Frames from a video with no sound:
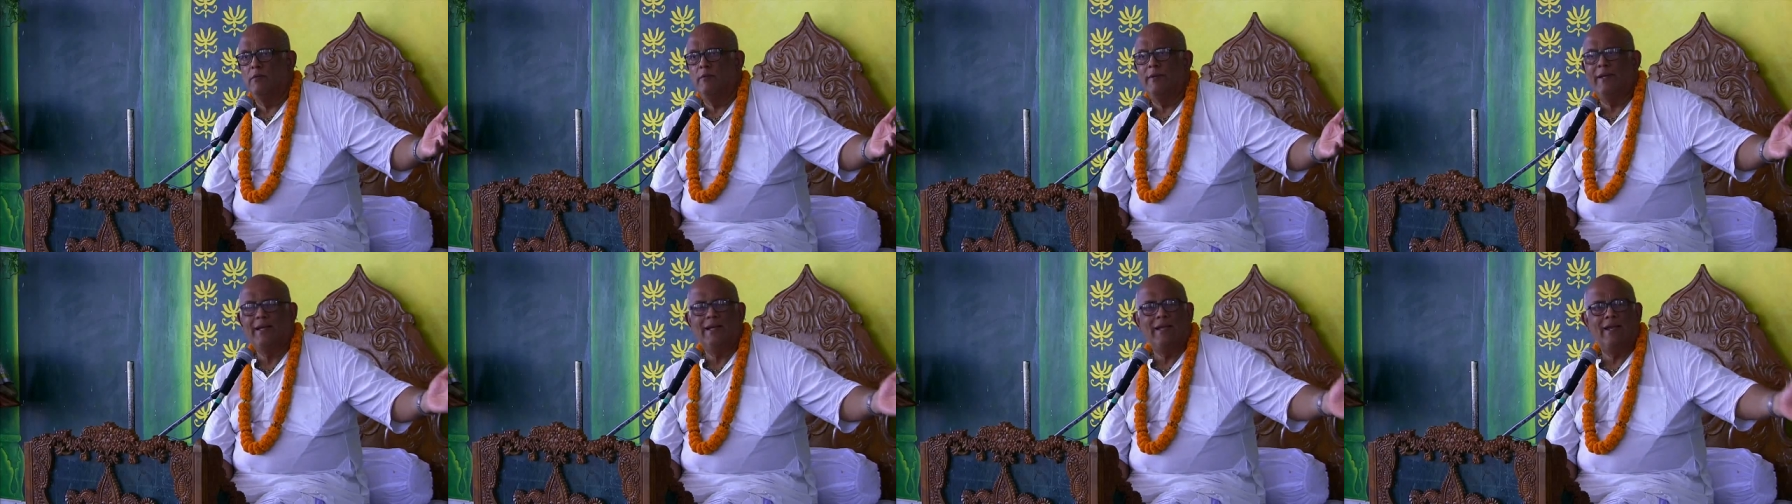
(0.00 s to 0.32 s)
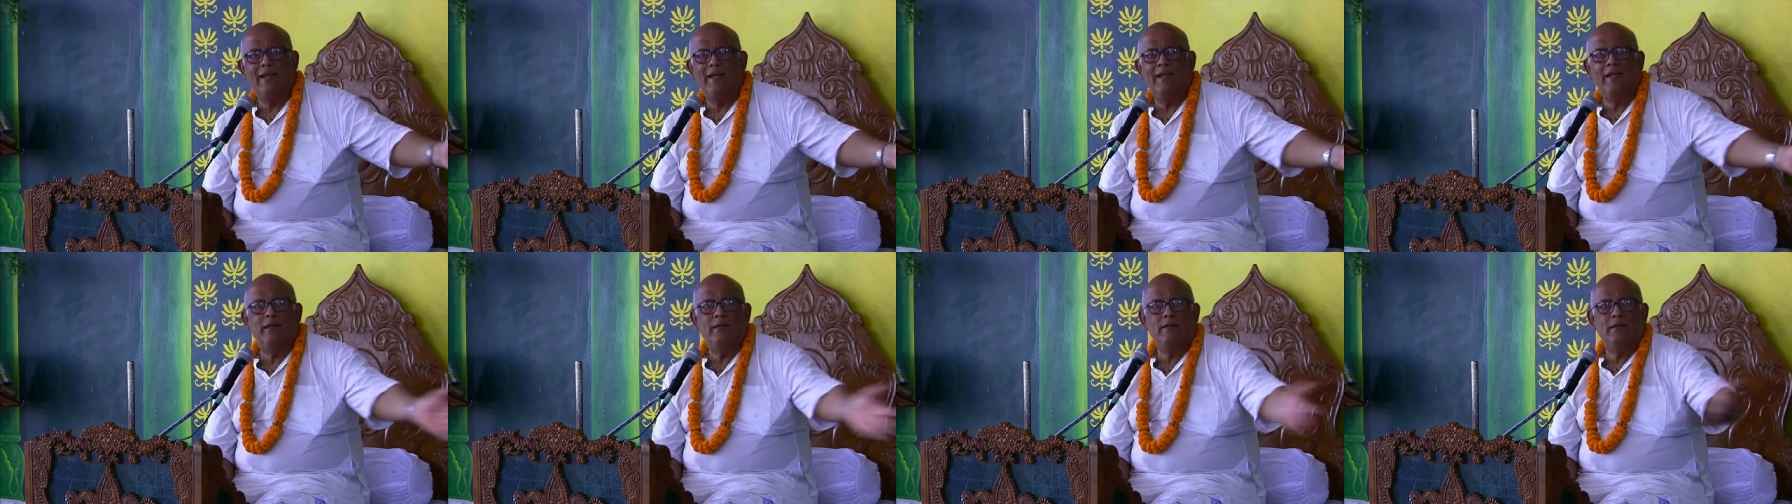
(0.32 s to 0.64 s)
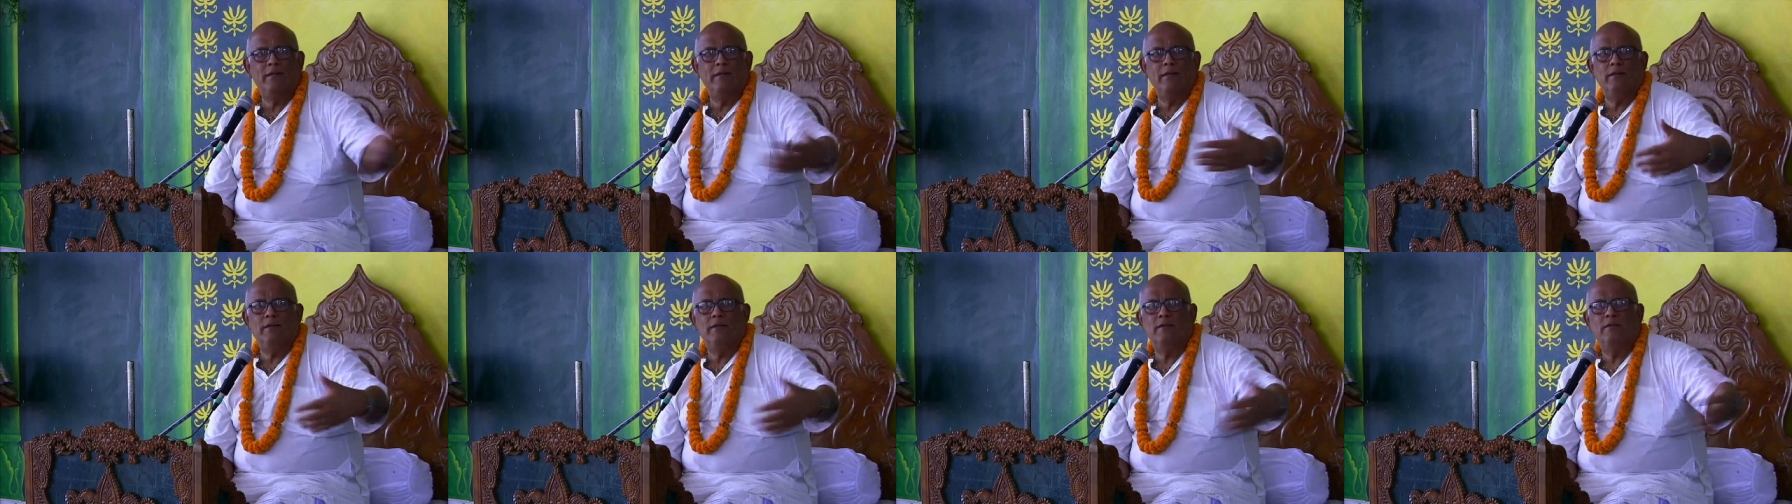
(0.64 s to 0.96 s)
We
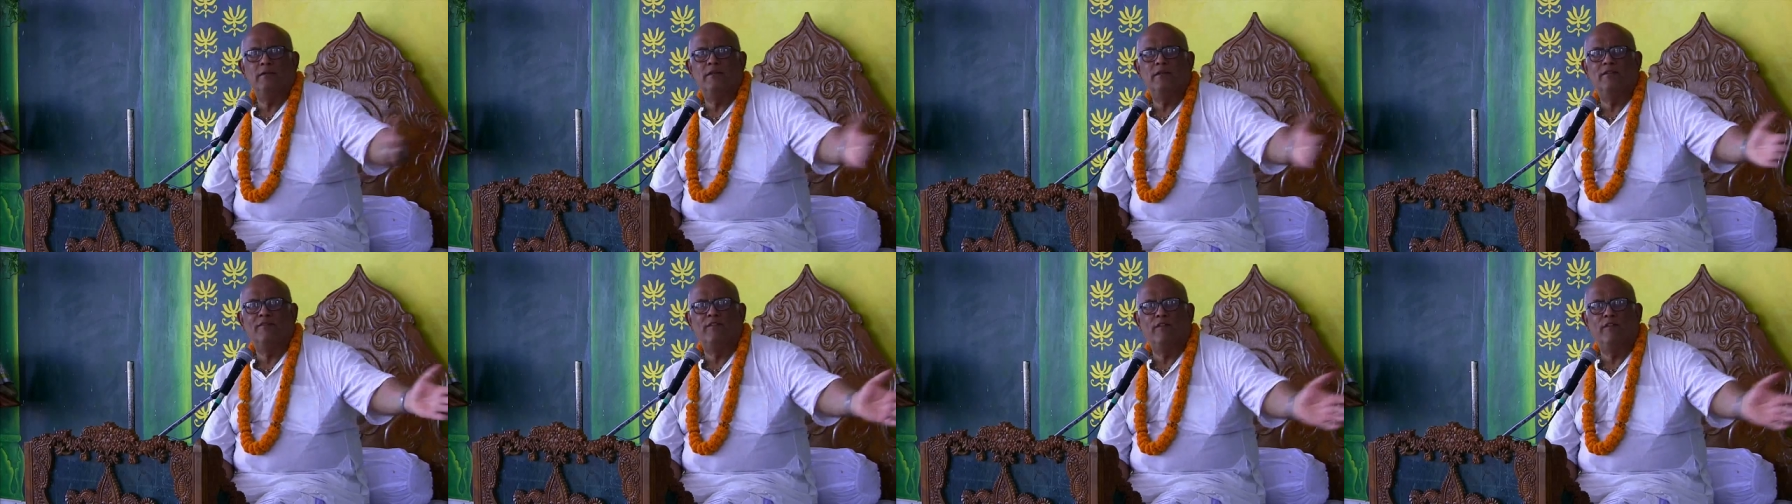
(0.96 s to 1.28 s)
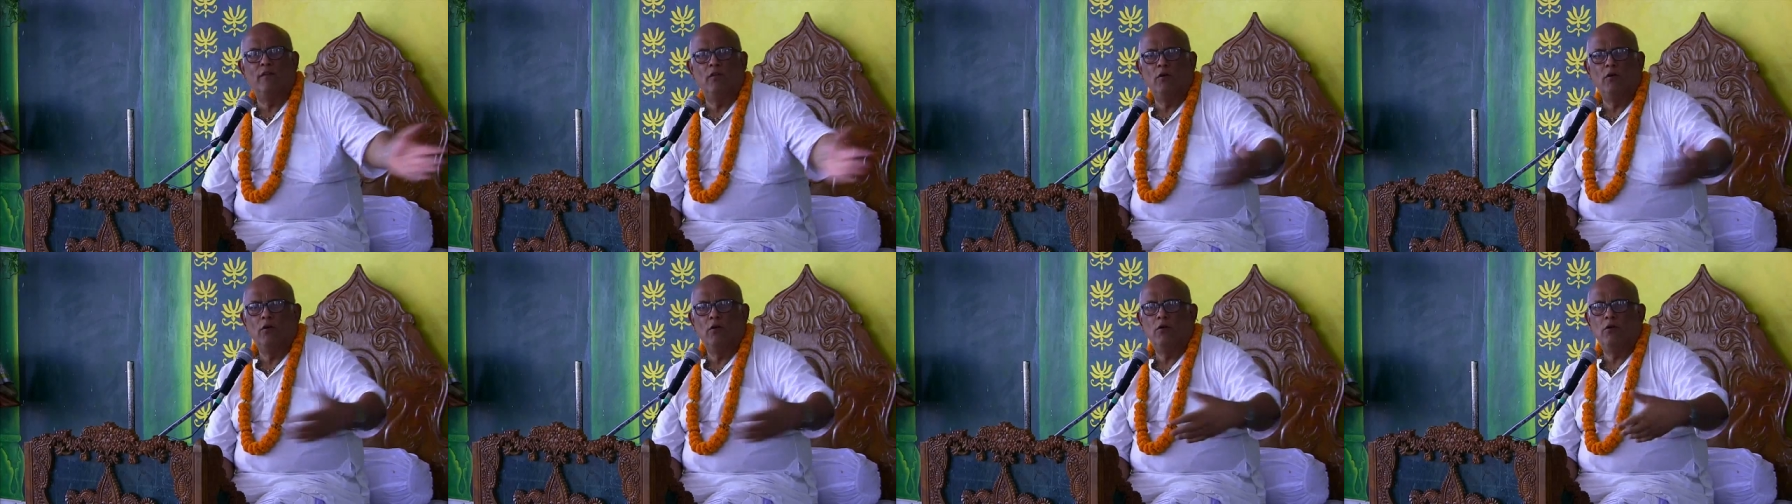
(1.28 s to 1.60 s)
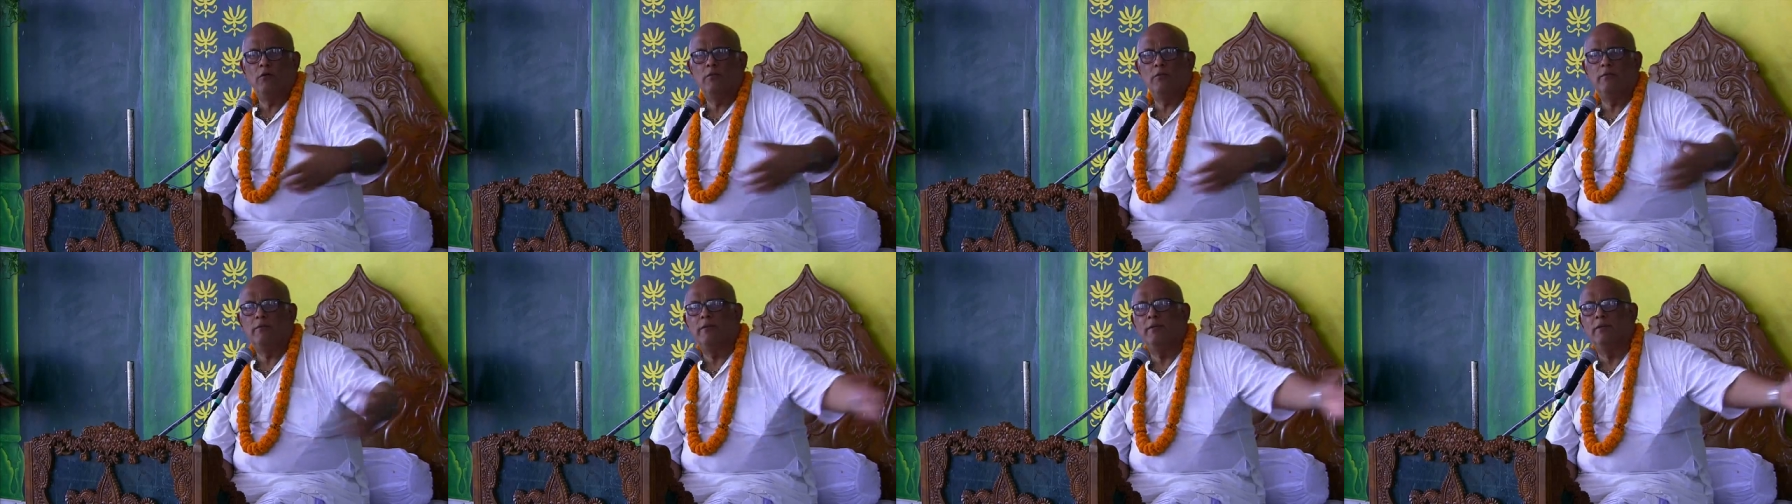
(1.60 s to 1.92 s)
clean the
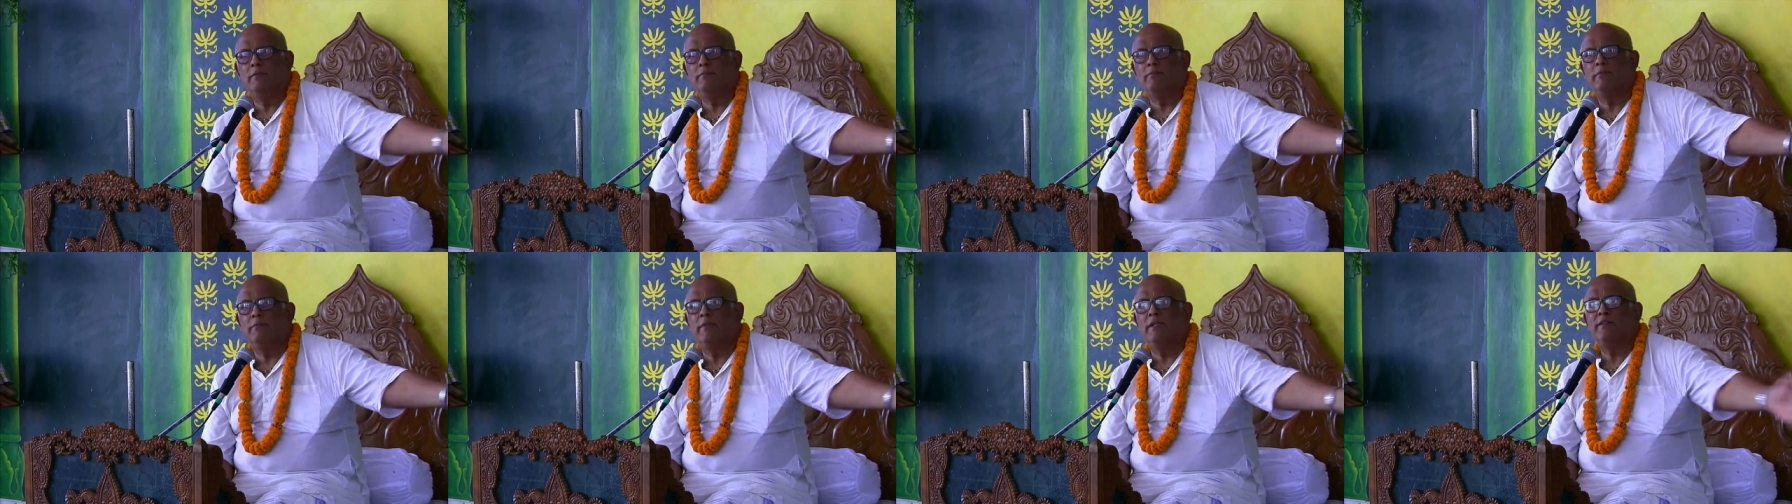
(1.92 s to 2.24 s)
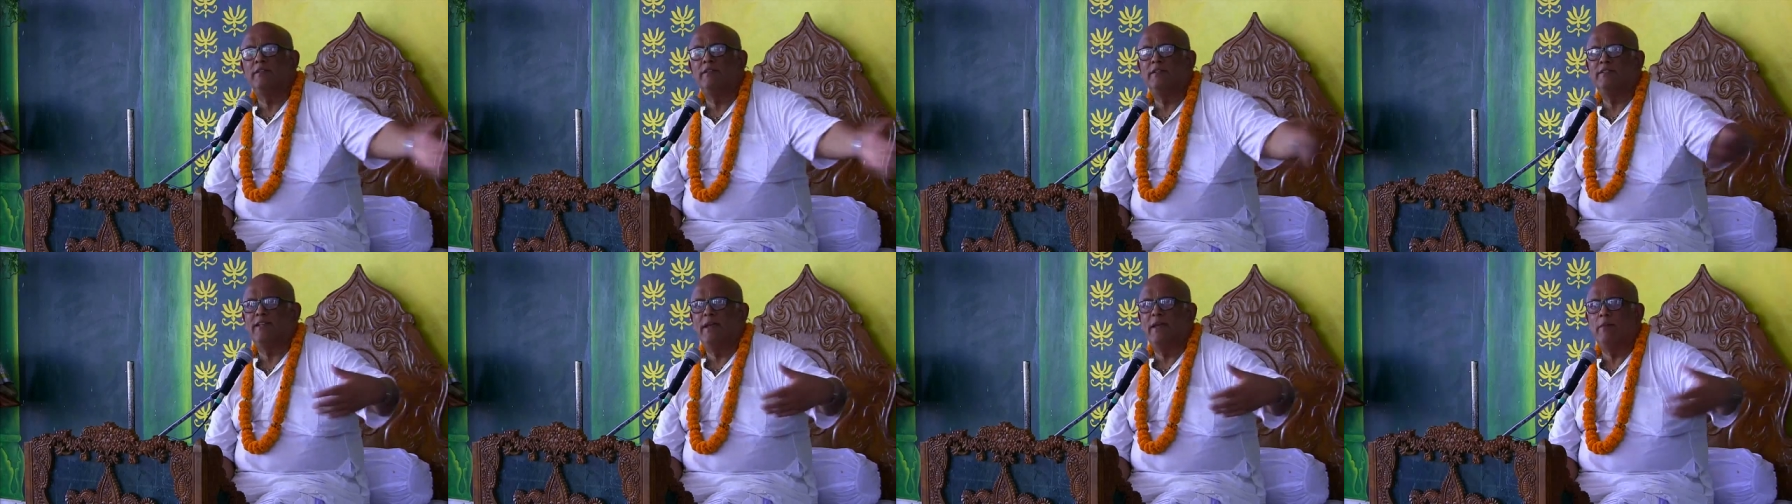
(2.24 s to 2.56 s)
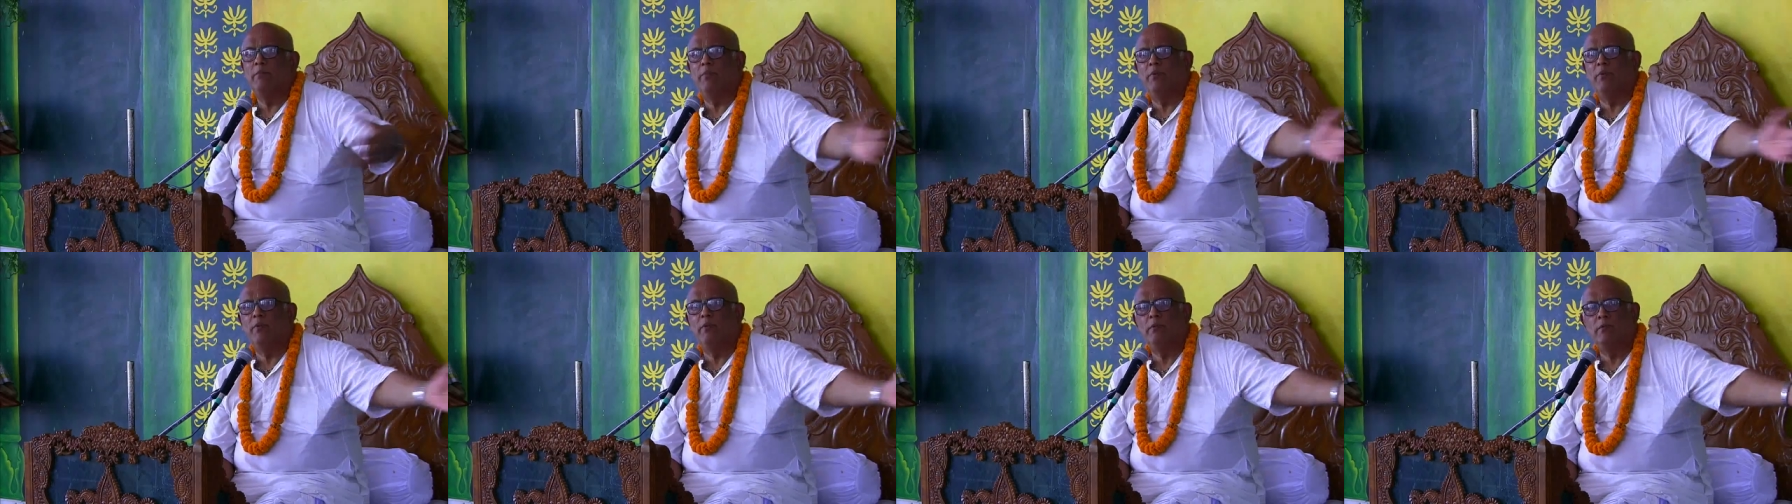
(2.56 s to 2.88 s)
floor in the
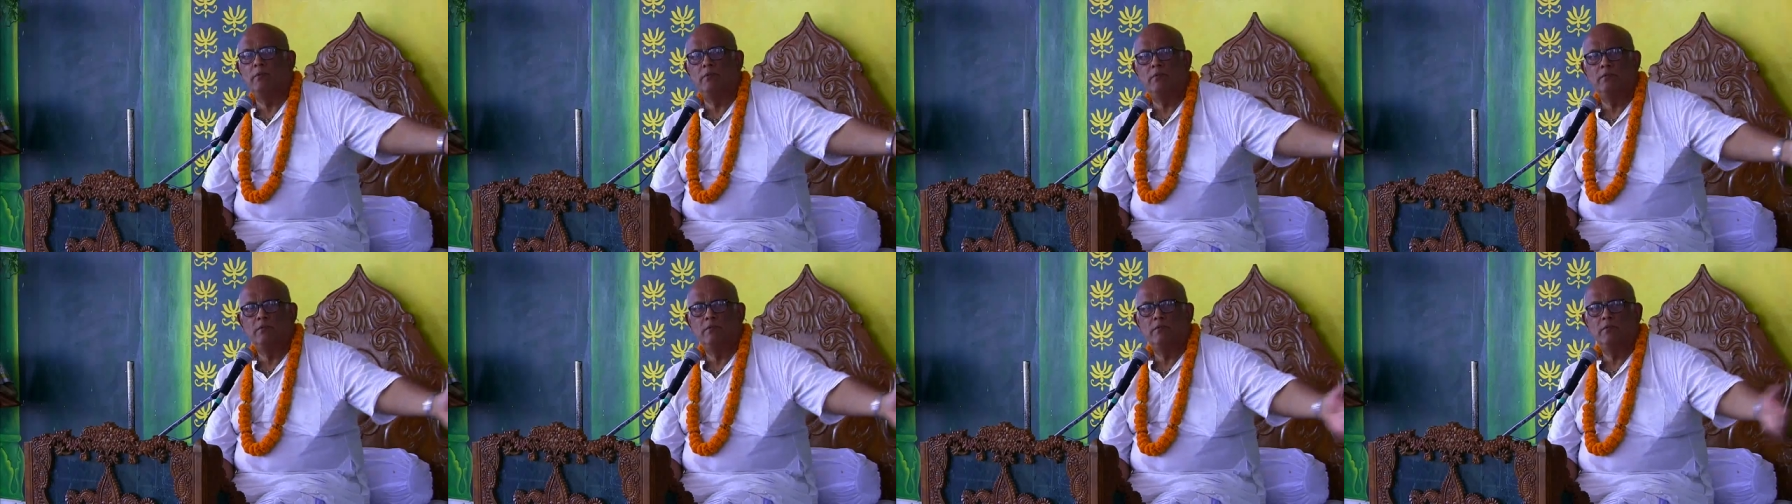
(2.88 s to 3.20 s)
temple,